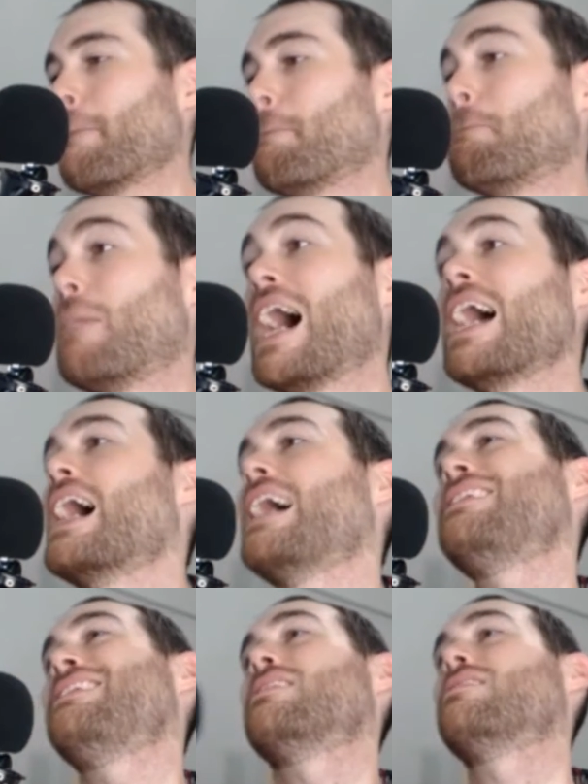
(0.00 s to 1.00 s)
My
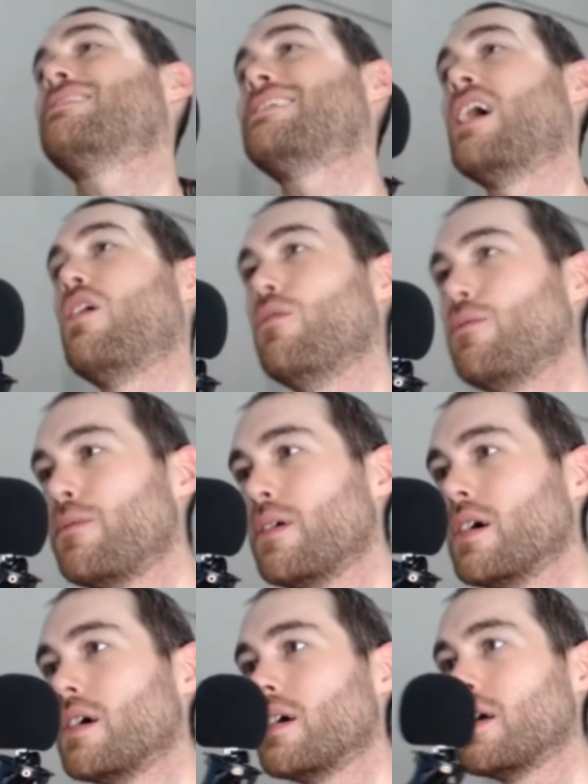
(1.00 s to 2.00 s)
ideal self
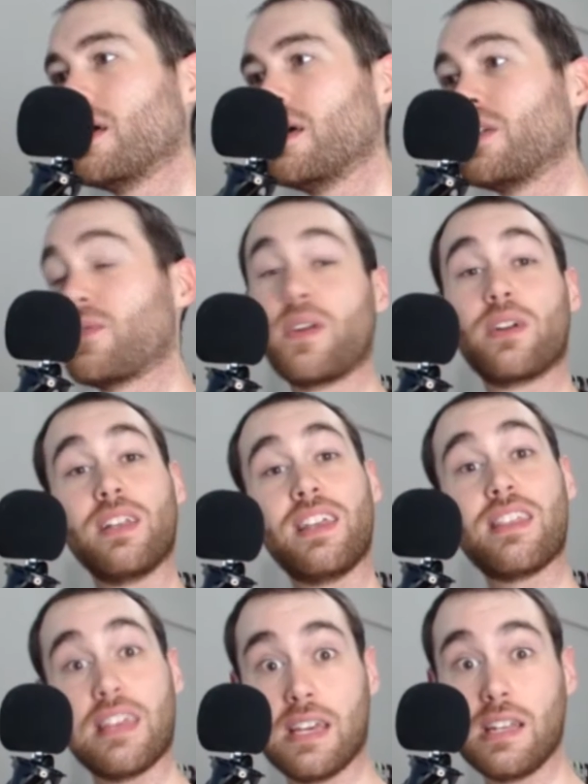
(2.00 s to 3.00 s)
is fairly
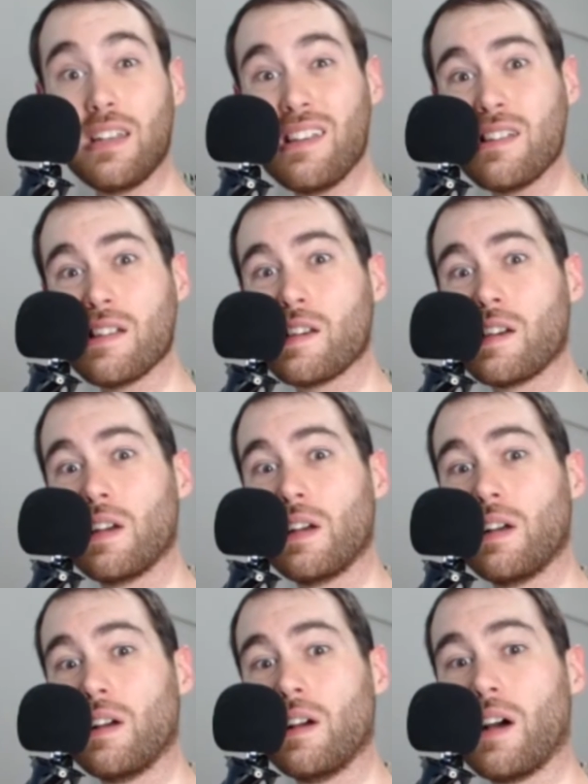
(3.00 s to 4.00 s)
thin.
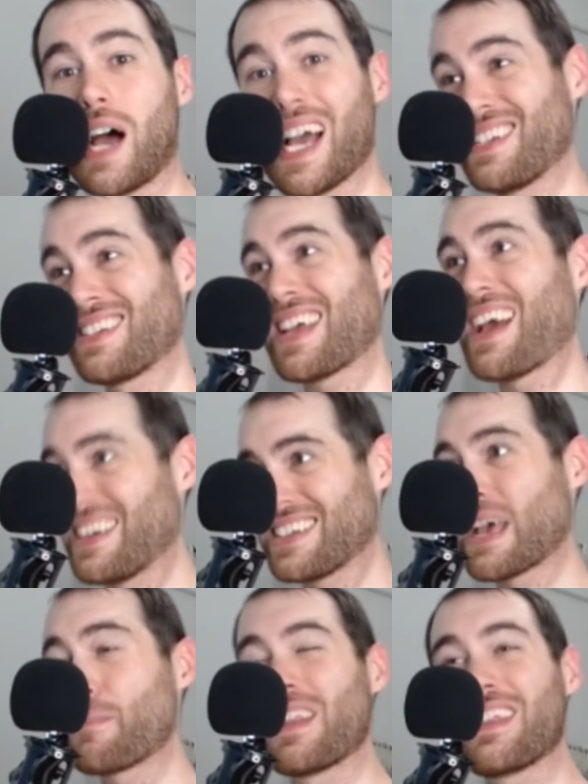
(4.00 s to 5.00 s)
I just
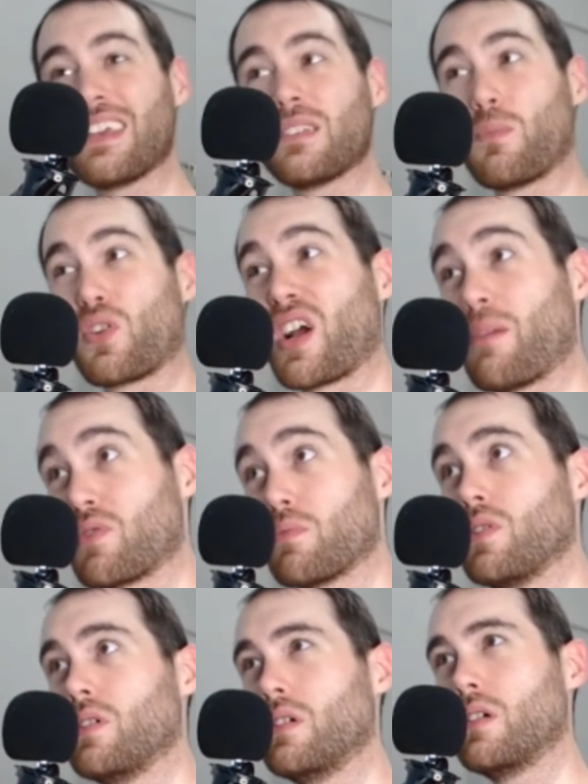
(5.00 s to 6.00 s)
happen to think it's more
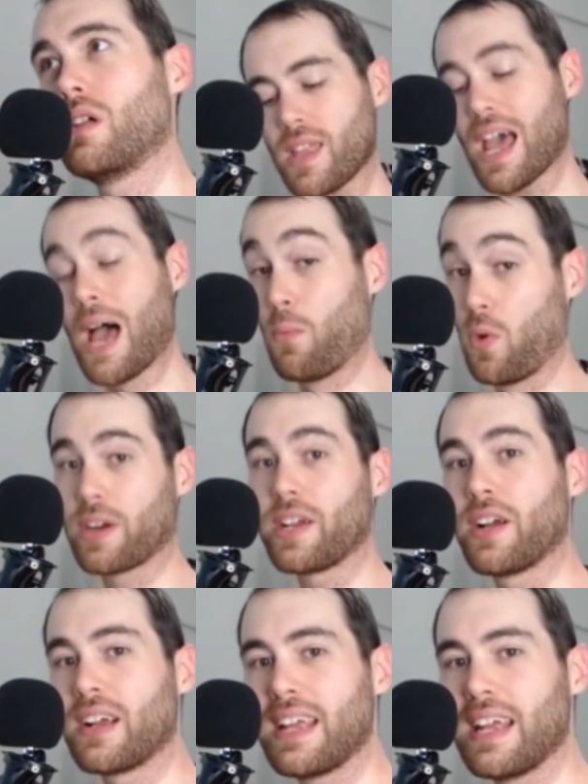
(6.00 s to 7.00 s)
comfortable. I'm
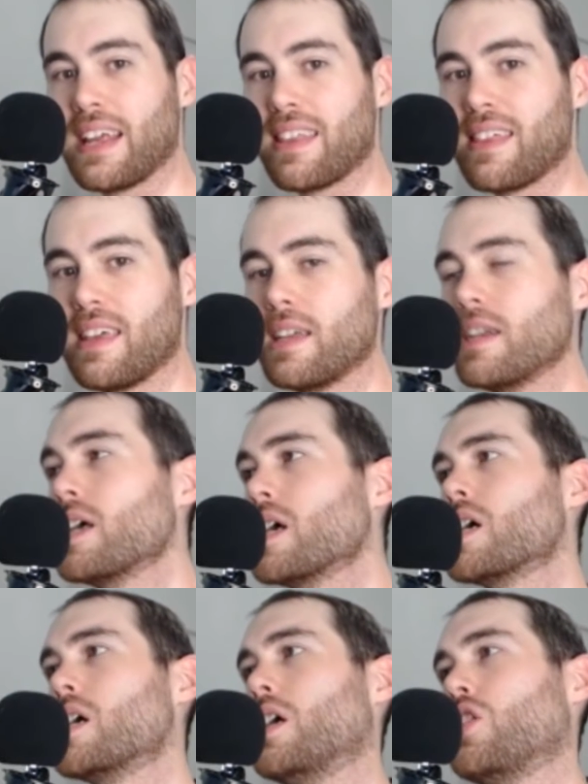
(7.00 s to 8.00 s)
working on getting thin.
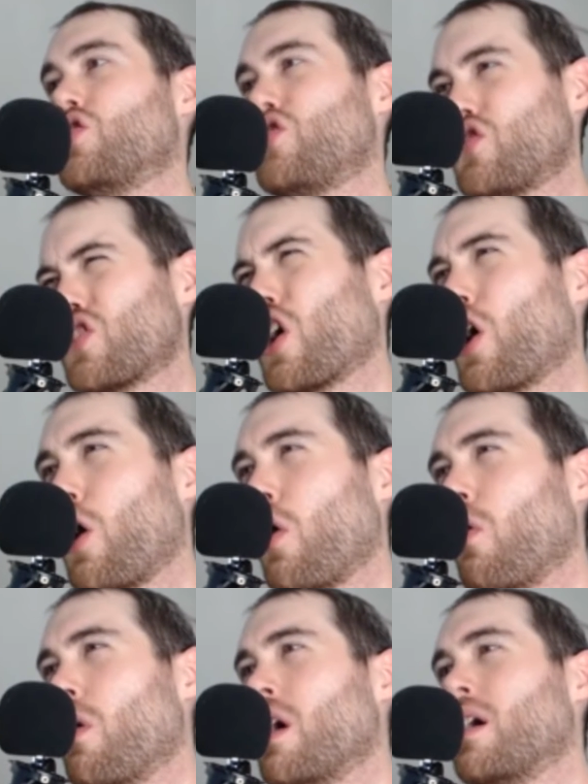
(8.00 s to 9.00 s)

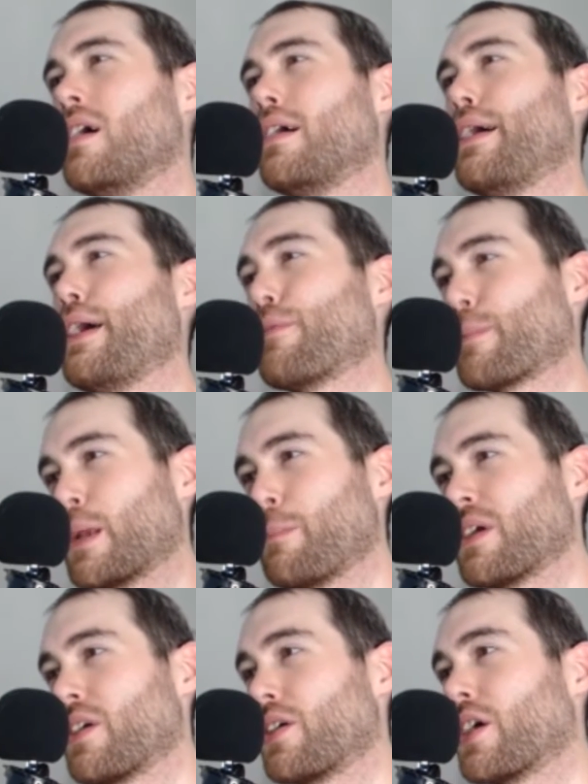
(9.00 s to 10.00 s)
So if I'm going to
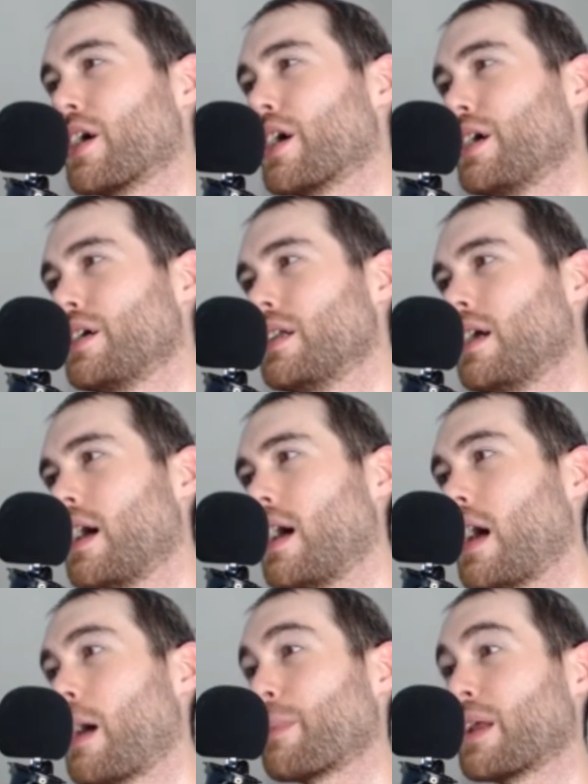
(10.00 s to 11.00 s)
pick a girl,
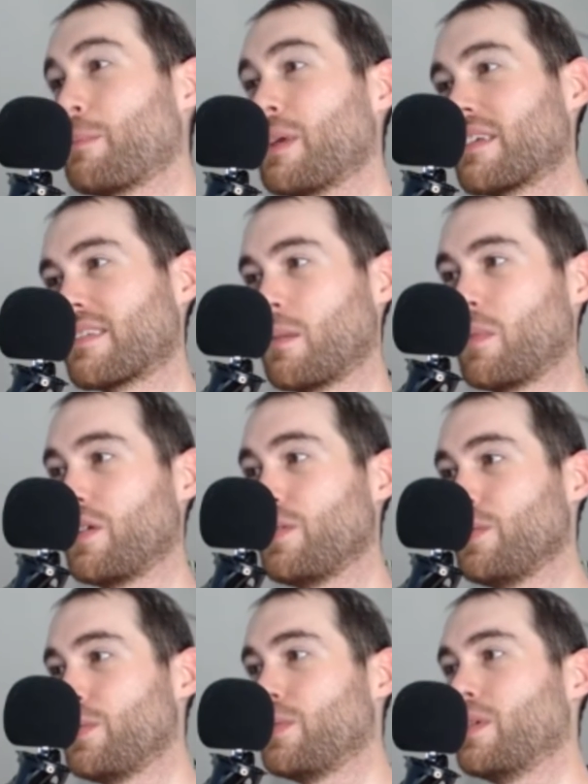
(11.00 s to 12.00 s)
I'm going to pick someone
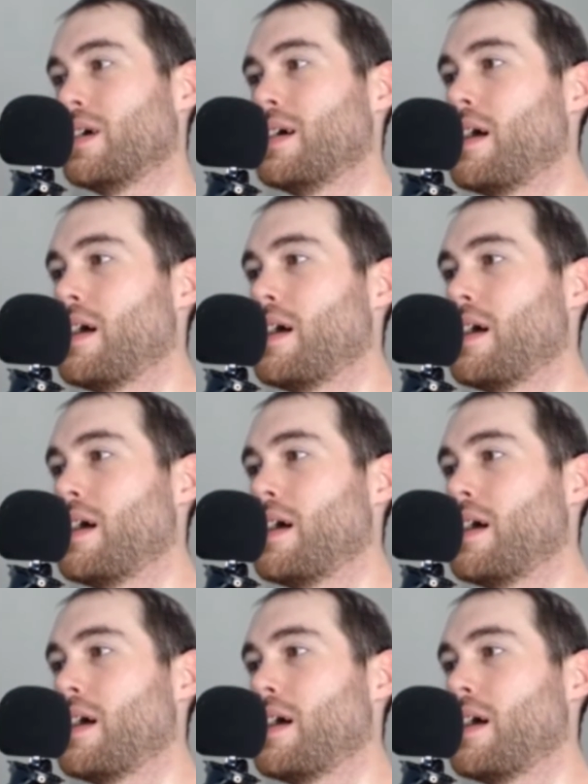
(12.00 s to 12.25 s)
who